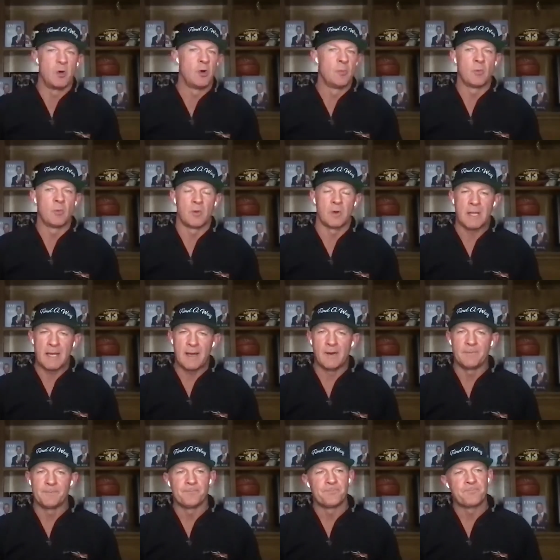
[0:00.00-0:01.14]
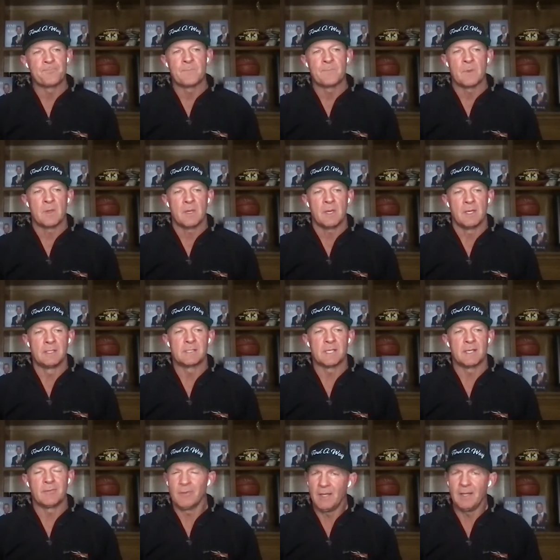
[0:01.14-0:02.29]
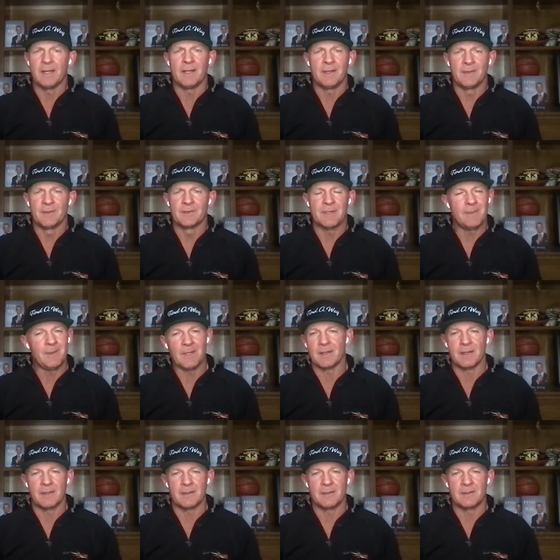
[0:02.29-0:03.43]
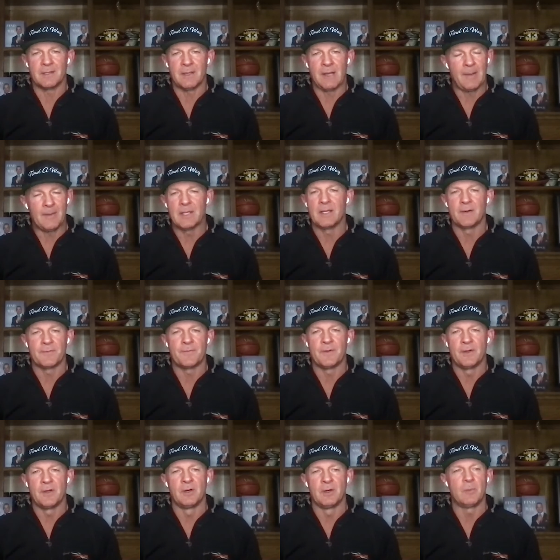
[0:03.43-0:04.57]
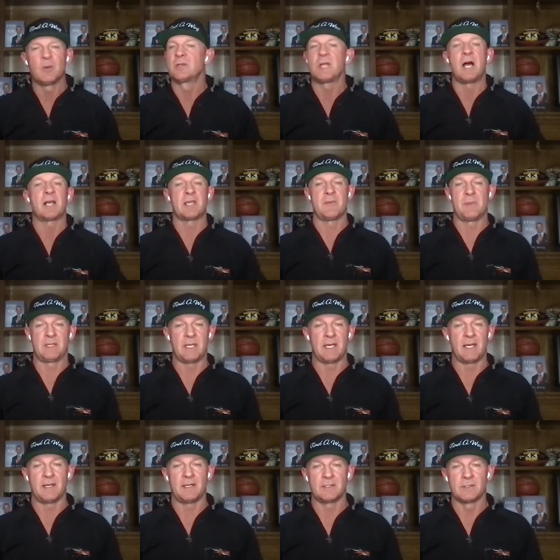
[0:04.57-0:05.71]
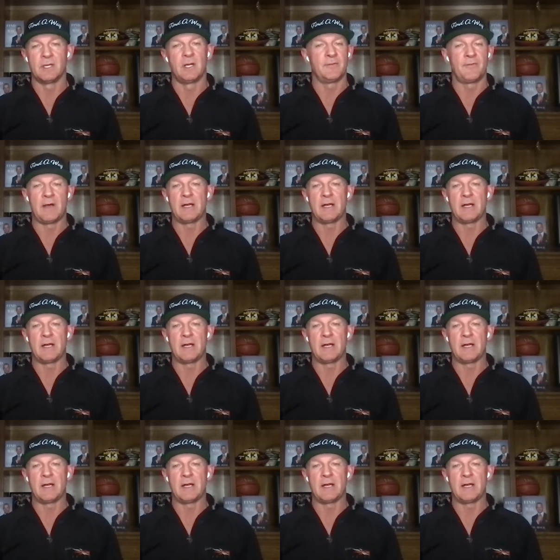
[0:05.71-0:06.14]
come home and work out. And he's like, really? He goes, I'm gonna get a film, I'm gonna document that. So